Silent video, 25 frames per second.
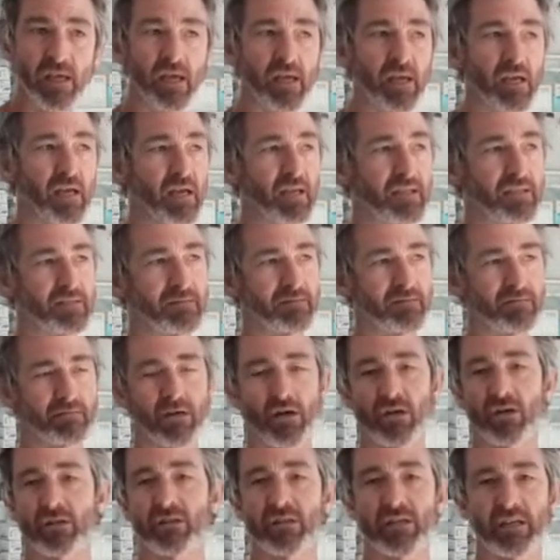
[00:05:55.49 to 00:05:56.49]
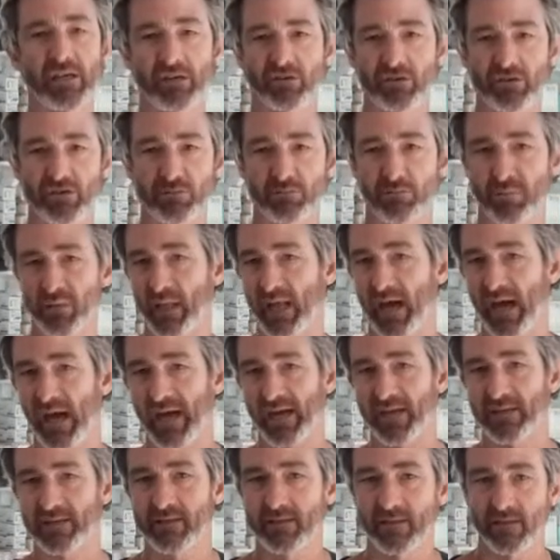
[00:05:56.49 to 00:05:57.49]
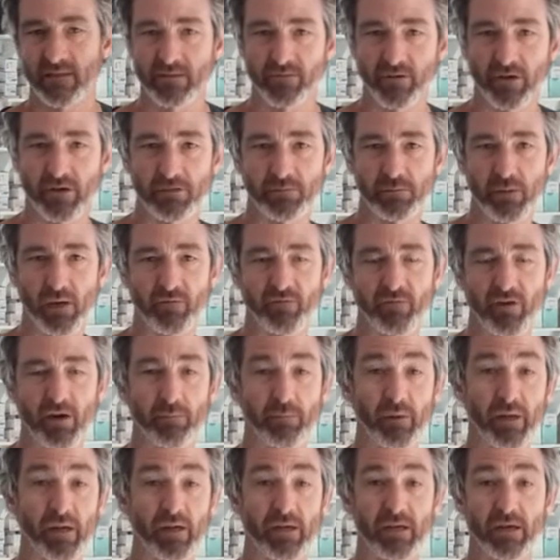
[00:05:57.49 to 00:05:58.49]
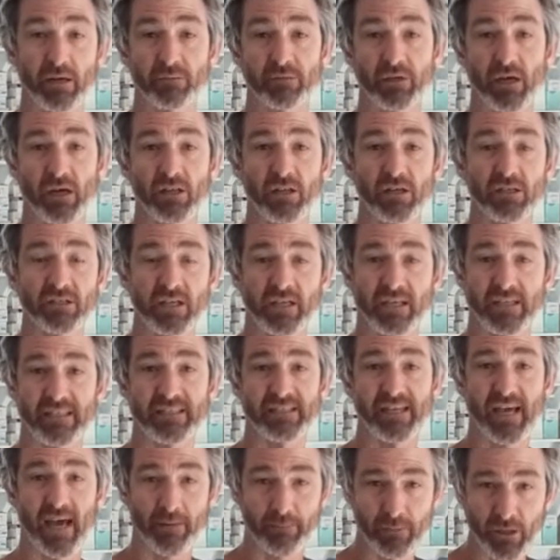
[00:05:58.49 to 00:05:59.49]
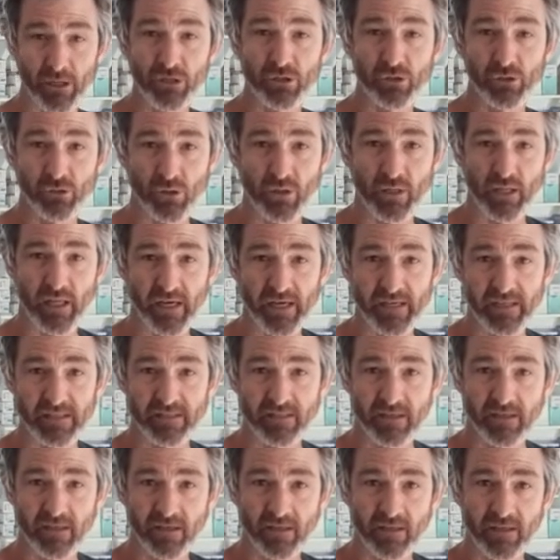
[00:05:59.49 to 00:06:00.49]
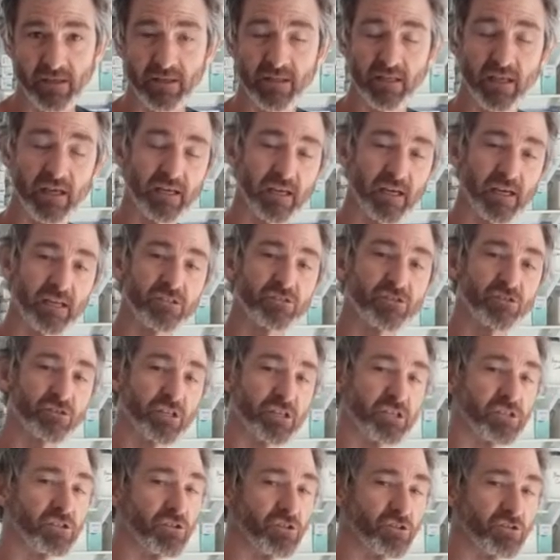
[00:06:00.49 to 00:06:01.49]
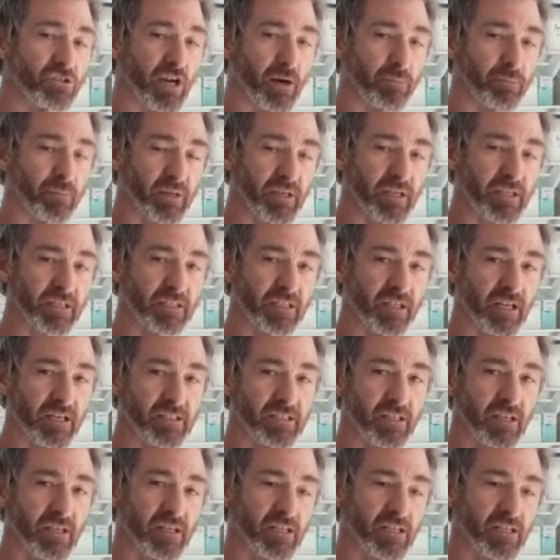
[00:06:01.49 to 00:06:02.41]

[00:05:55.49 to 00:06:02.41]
It's called licorice black, the recipe I found, but it comes out, it looks like a temaku glaze, like a traditional Japanese glaze,